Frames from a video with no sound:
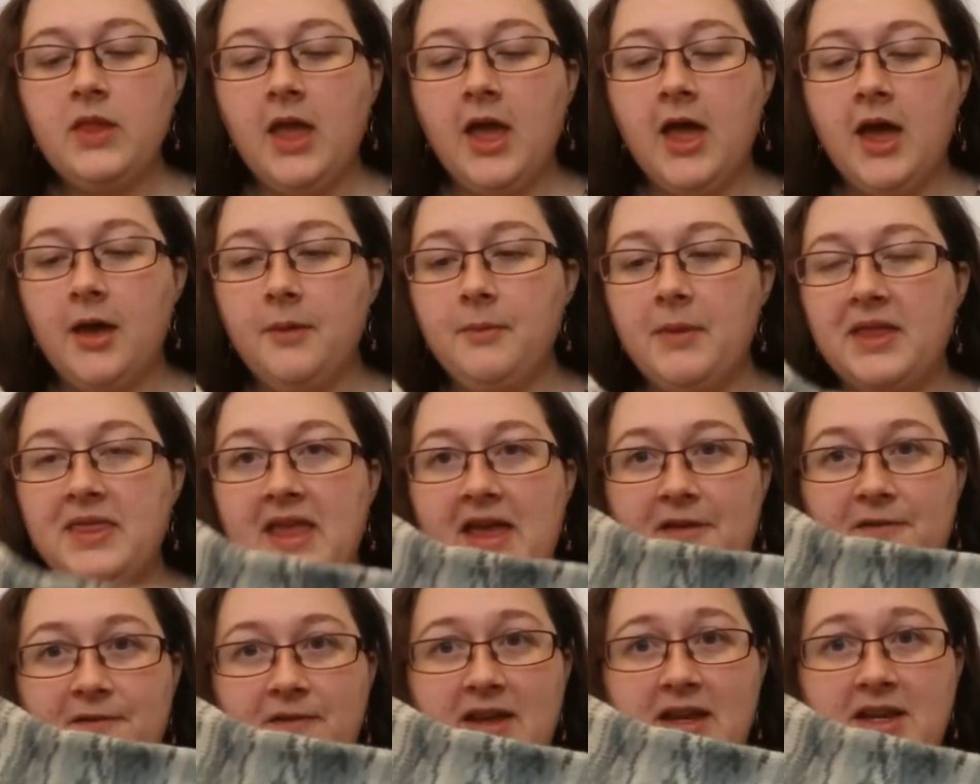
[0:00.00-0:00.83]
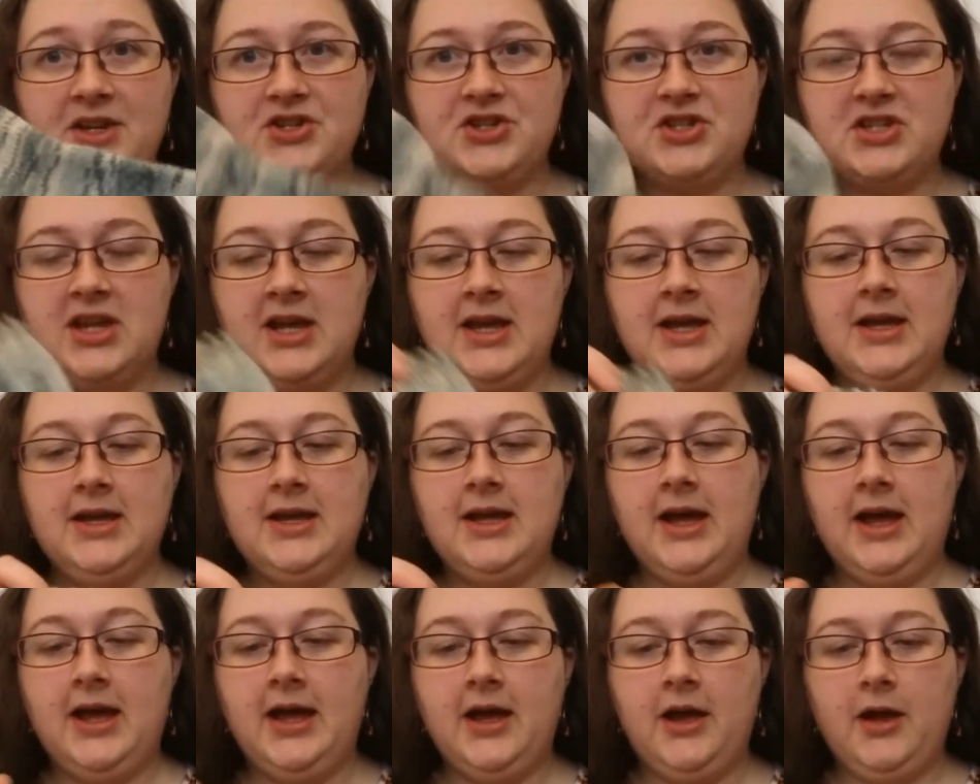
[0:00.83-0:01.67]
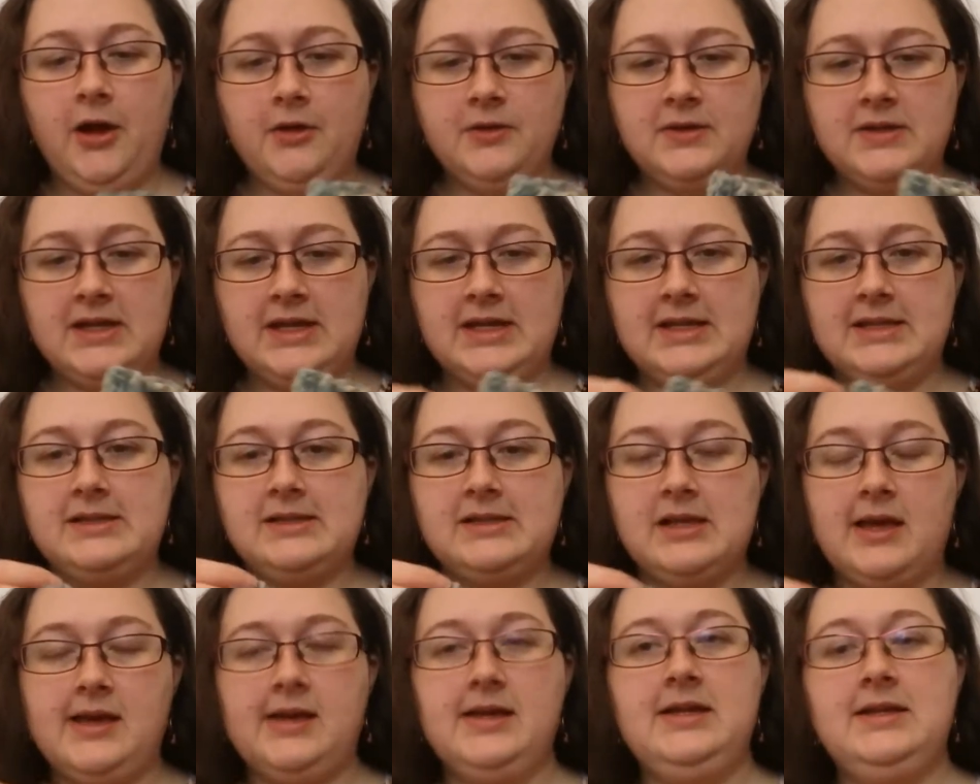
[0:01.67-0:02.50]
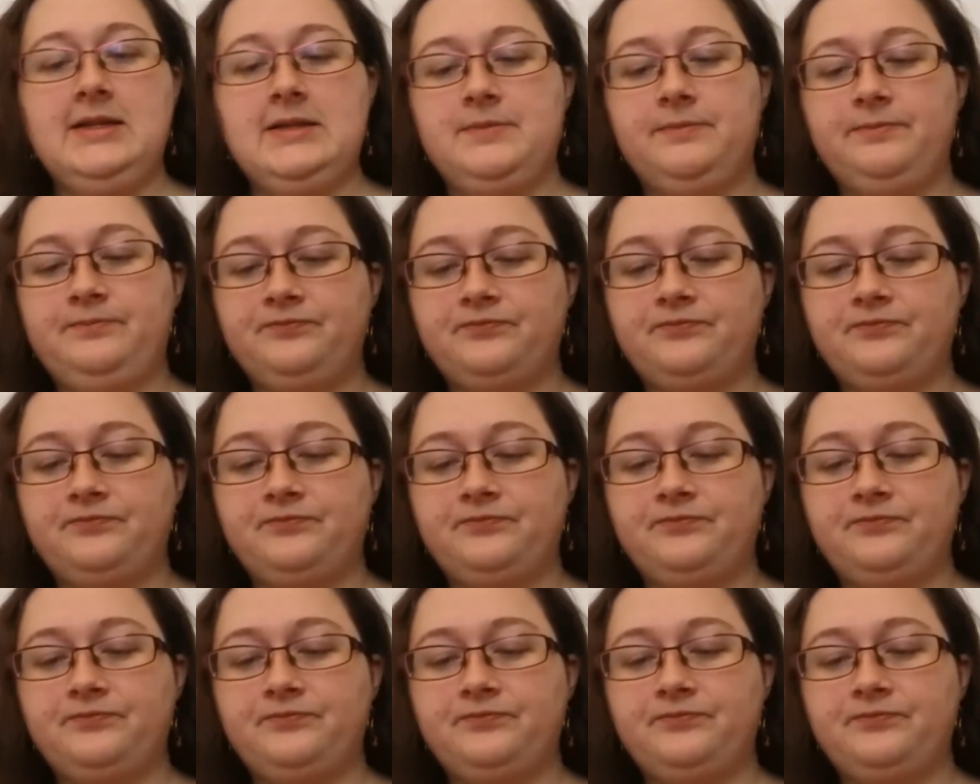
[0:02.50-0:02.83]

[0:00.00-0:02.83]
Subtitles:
And they're finished to his size.